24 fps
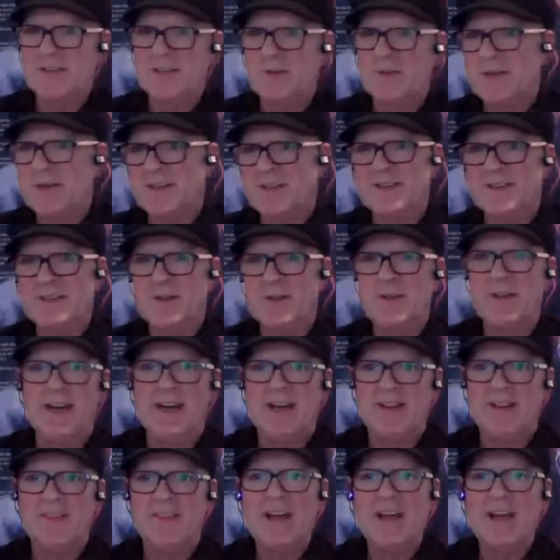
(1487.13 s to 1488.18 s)
to it, do
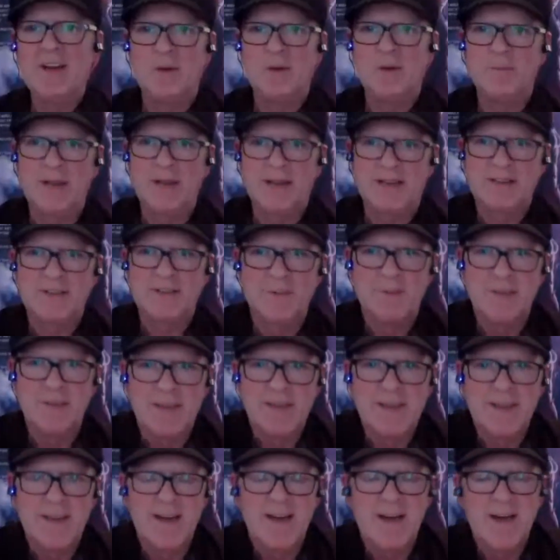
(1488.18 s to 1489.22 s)
that, and then come back to me.
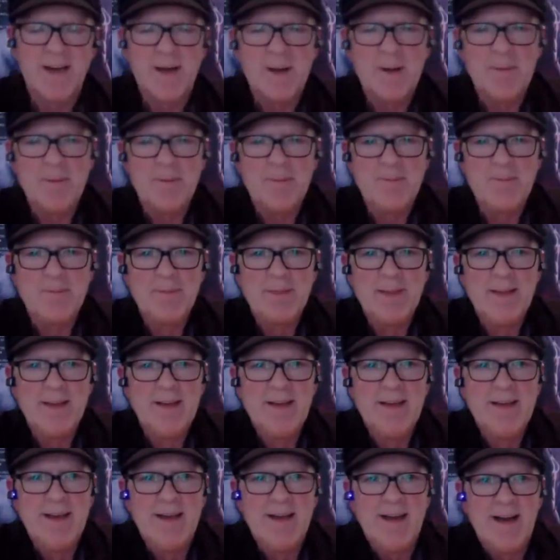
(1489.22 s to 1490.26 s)

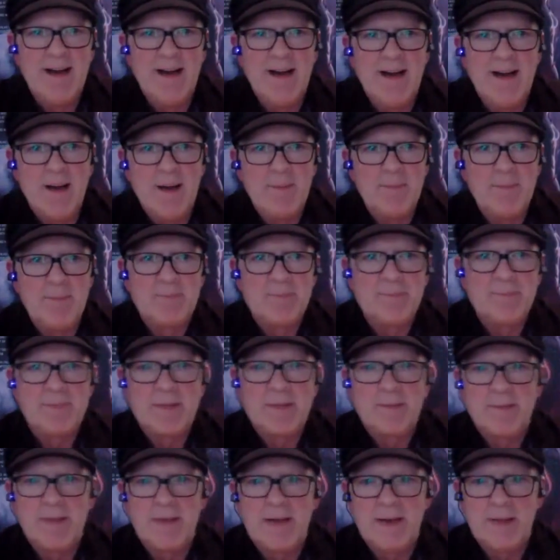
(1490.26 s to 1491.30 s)

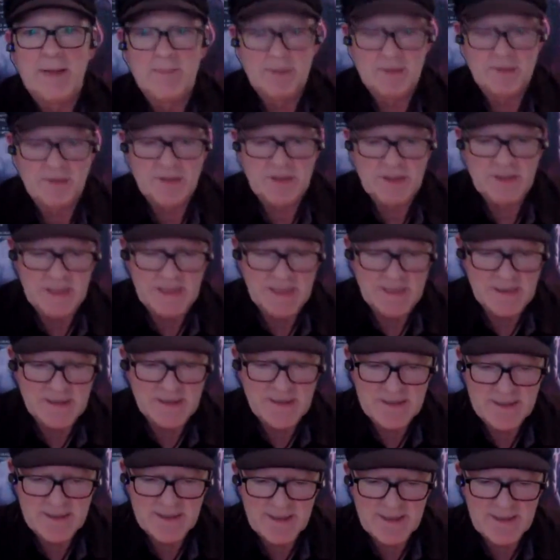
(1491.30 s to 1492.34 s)
But she didn't,
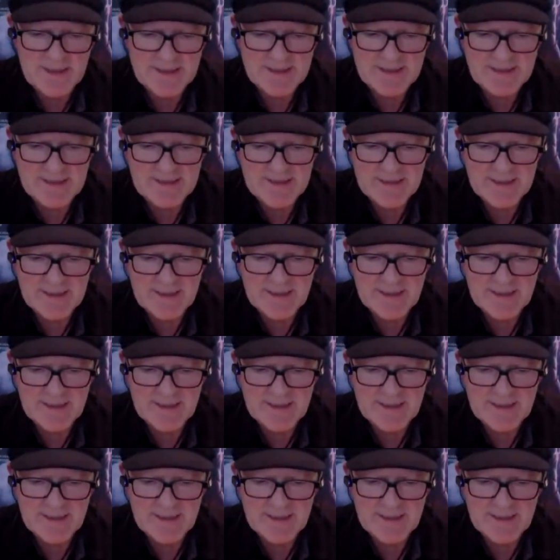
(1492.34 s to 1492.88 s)
and